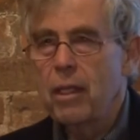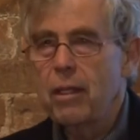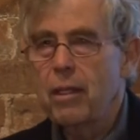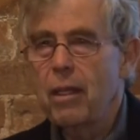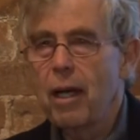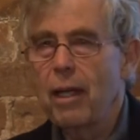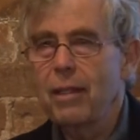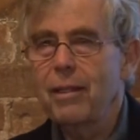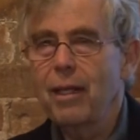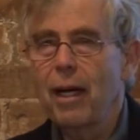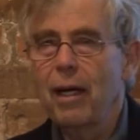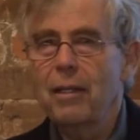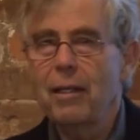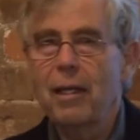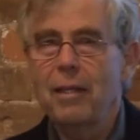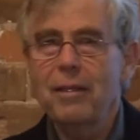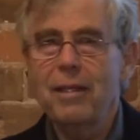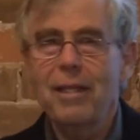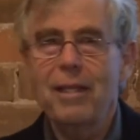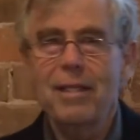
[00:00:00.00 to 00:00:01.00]
Nadje
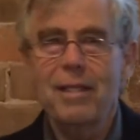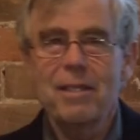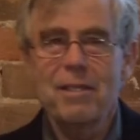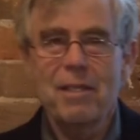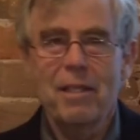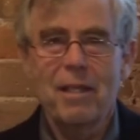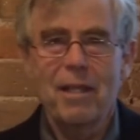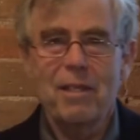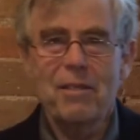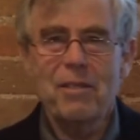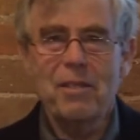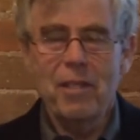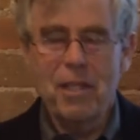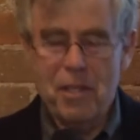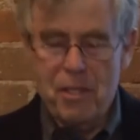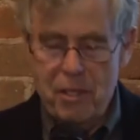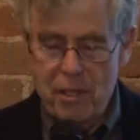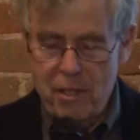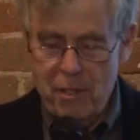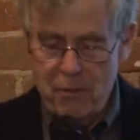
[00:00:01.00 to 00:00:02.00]
Al-Ali is a
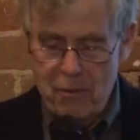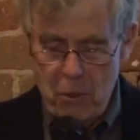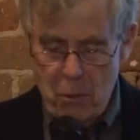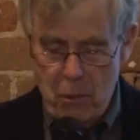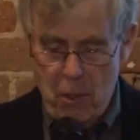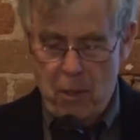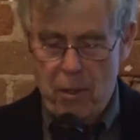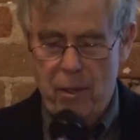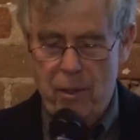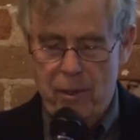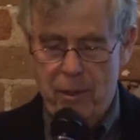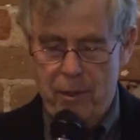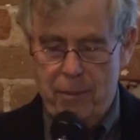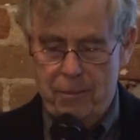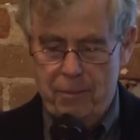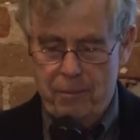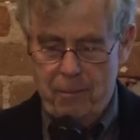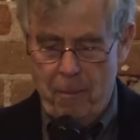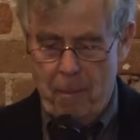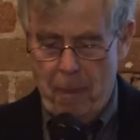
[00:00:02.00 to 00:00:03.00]
citizen of the world.
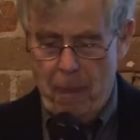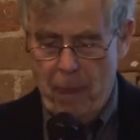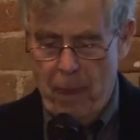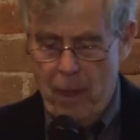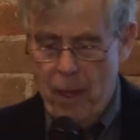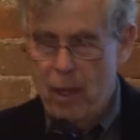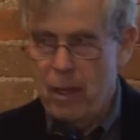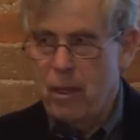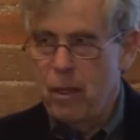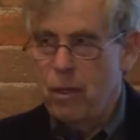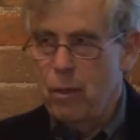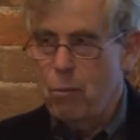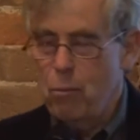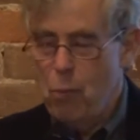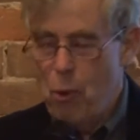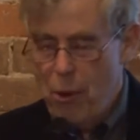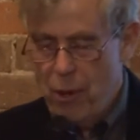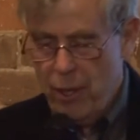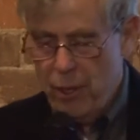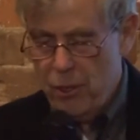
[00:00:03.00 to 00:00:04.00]

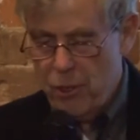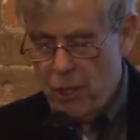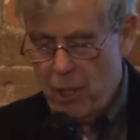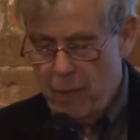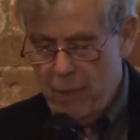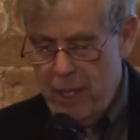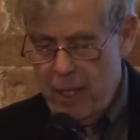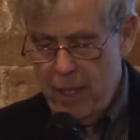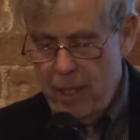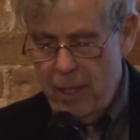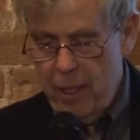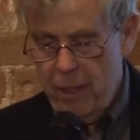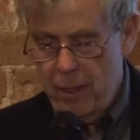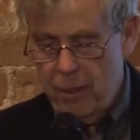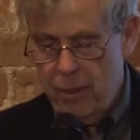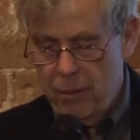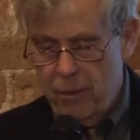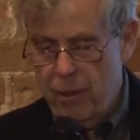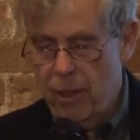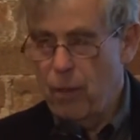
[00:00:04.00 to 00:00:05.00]
Born in Germany
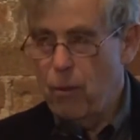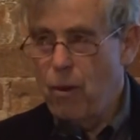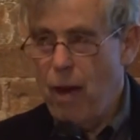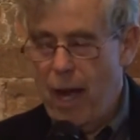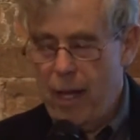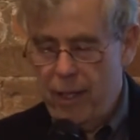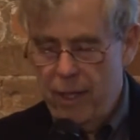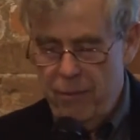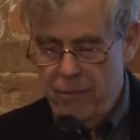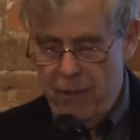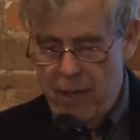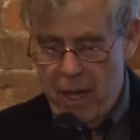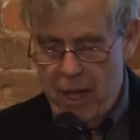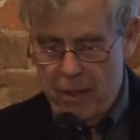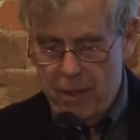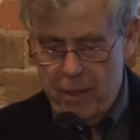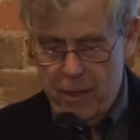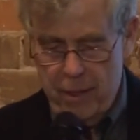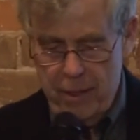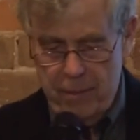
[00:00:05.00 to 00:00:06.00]
to an Iraqi
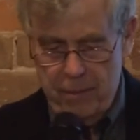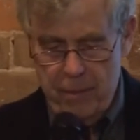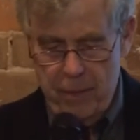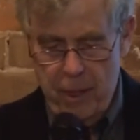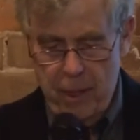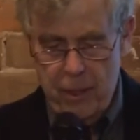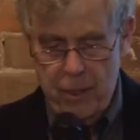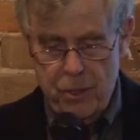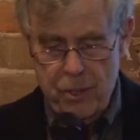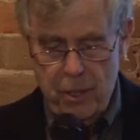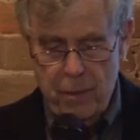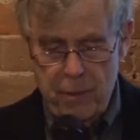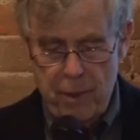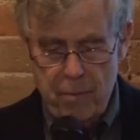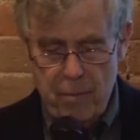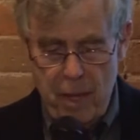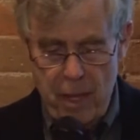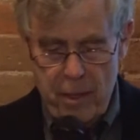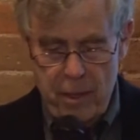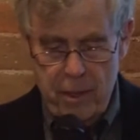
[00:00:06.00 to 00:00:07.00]
father and a German
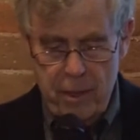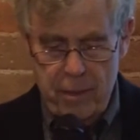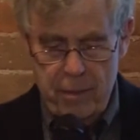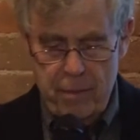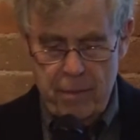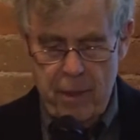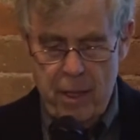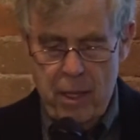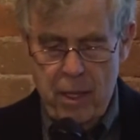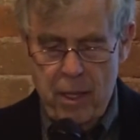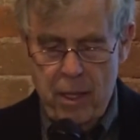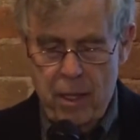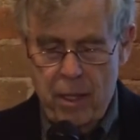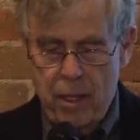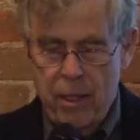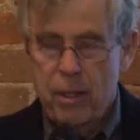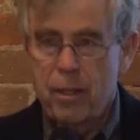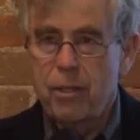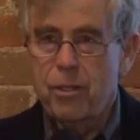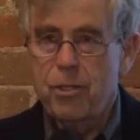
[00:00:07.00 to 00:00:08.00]
mother,
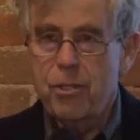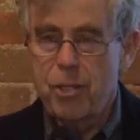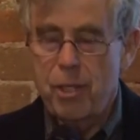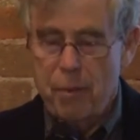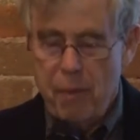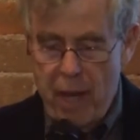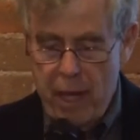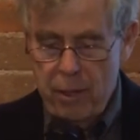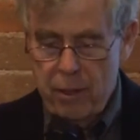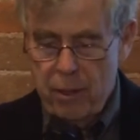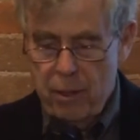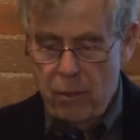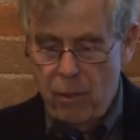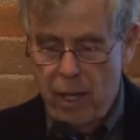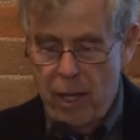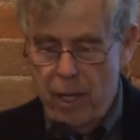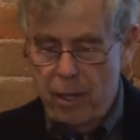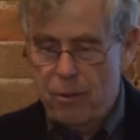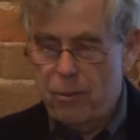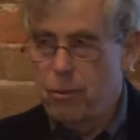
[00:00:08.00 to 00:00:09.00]
she made her
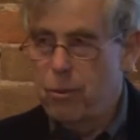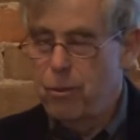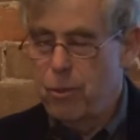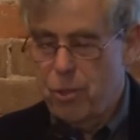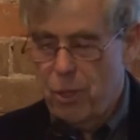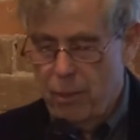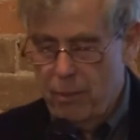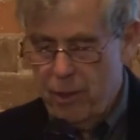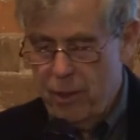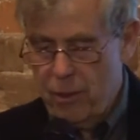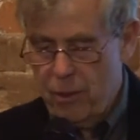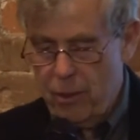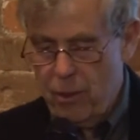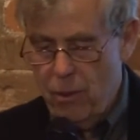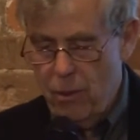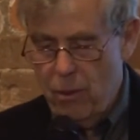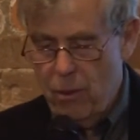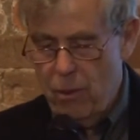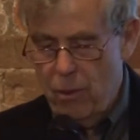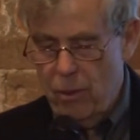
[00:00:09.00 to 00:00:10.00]
way through German
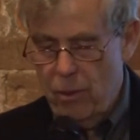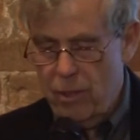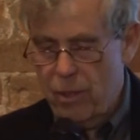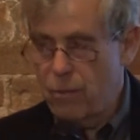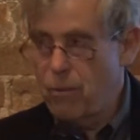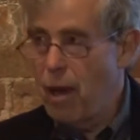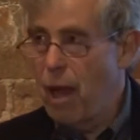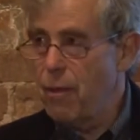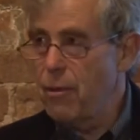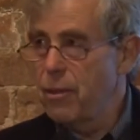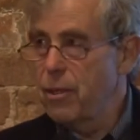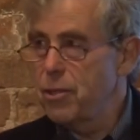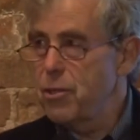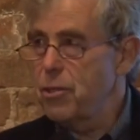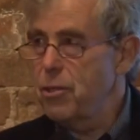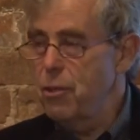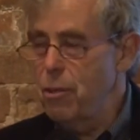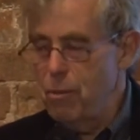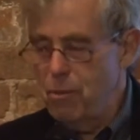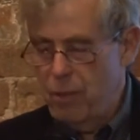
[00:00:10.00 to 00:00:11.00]
schools and rather
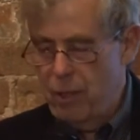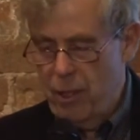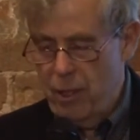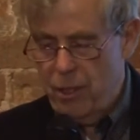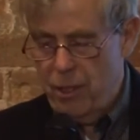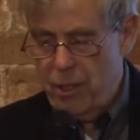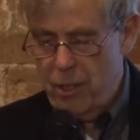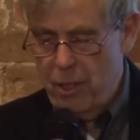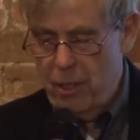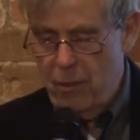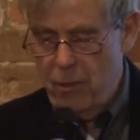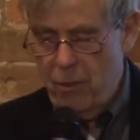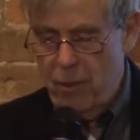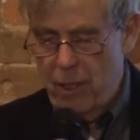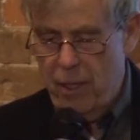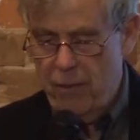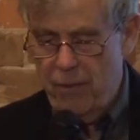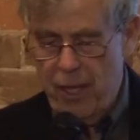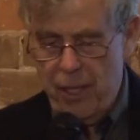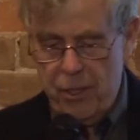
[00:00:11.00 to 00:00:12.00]
assumed that she
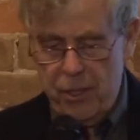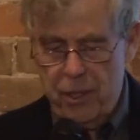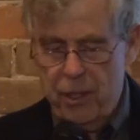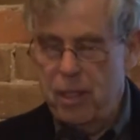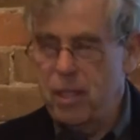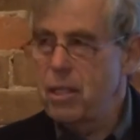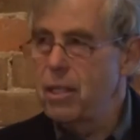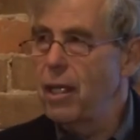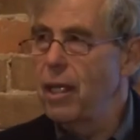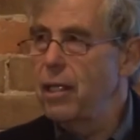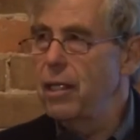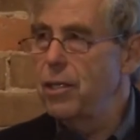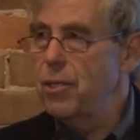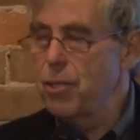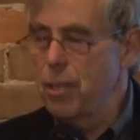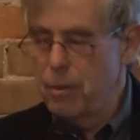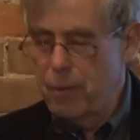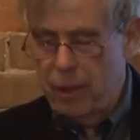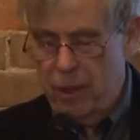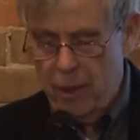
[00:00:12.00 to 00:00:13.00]
would eventually study
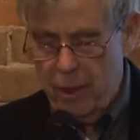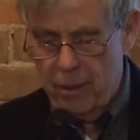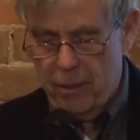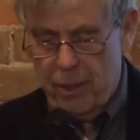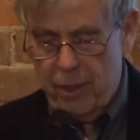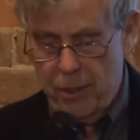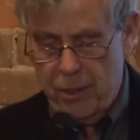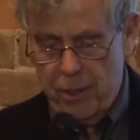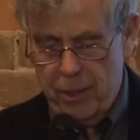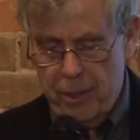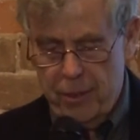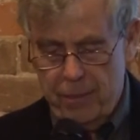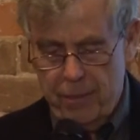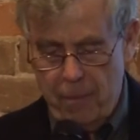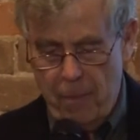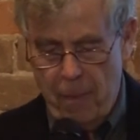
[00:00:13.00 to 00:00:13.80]
German literature.